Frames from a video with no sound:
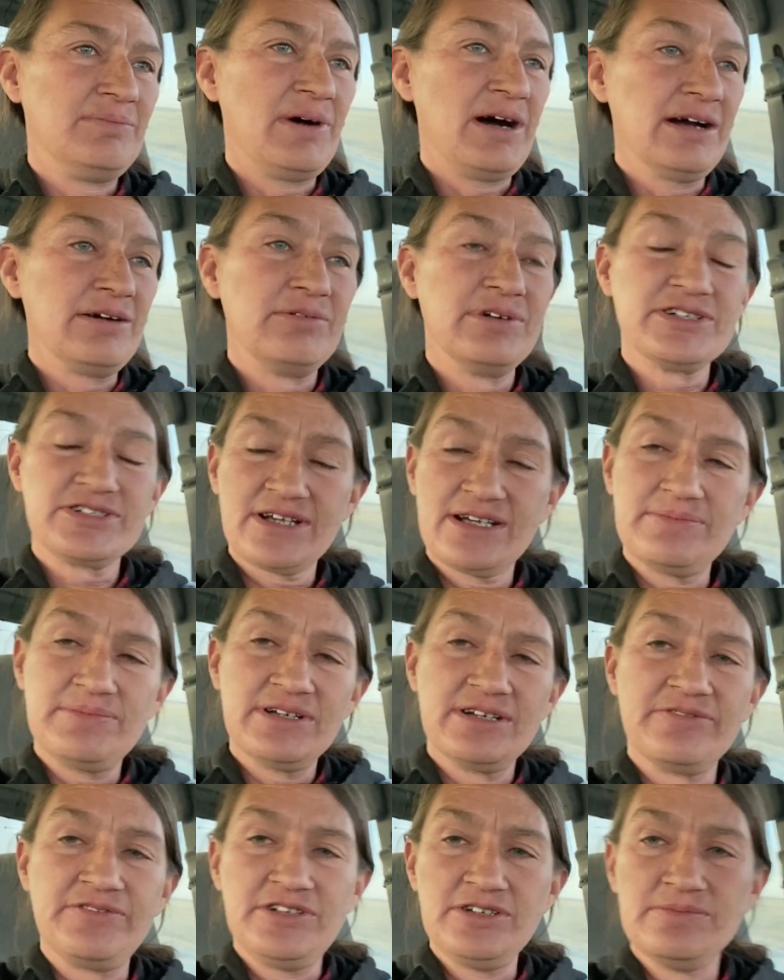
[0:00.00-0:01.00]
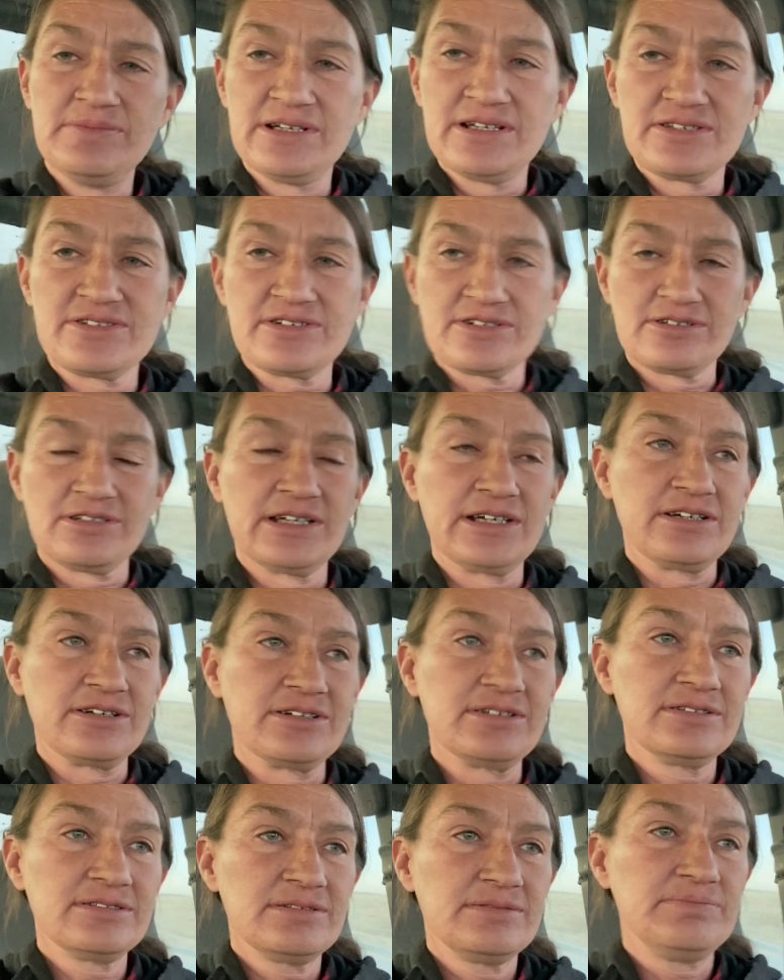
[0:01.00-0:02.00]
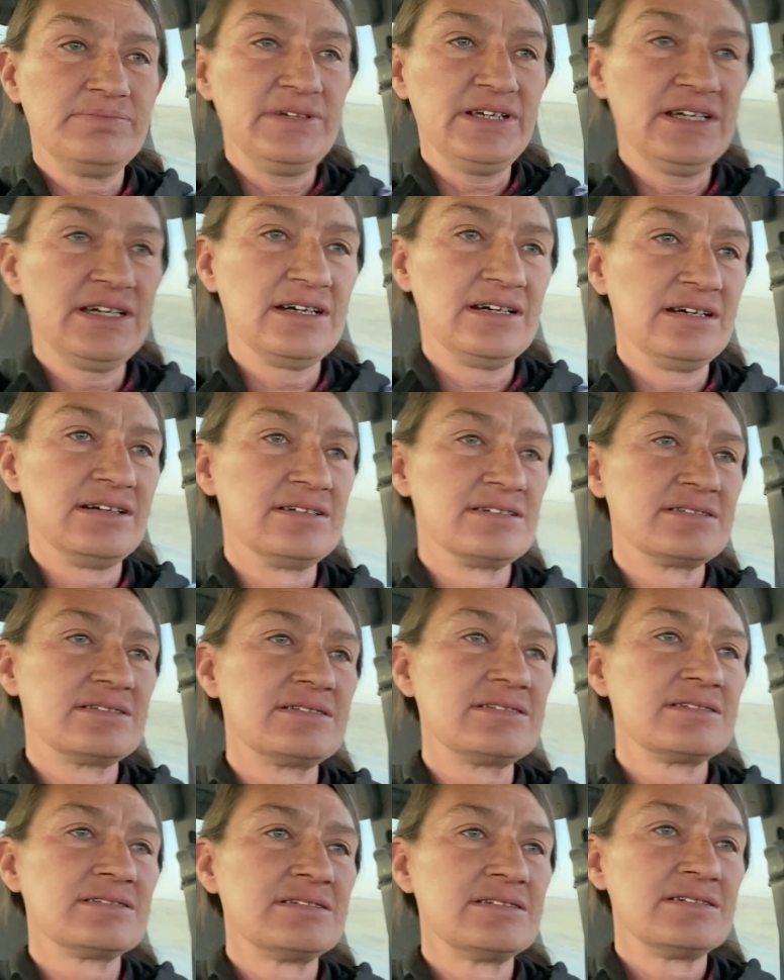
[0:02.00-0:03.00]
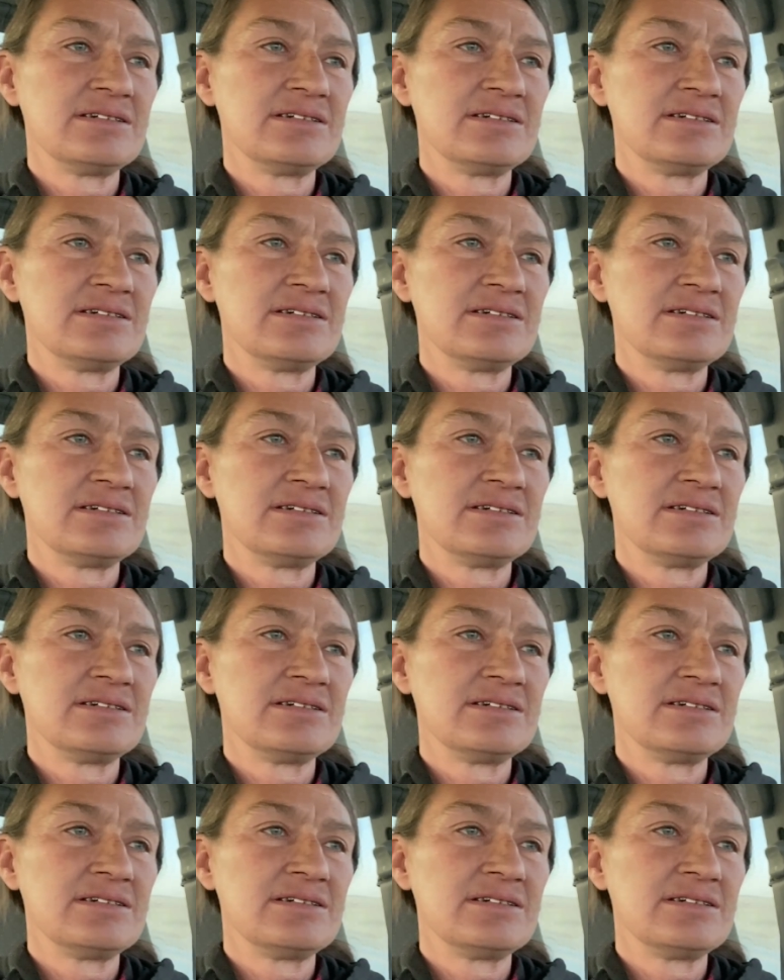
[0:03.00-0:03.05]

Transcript: I wish I'd been a few minutes earlier, because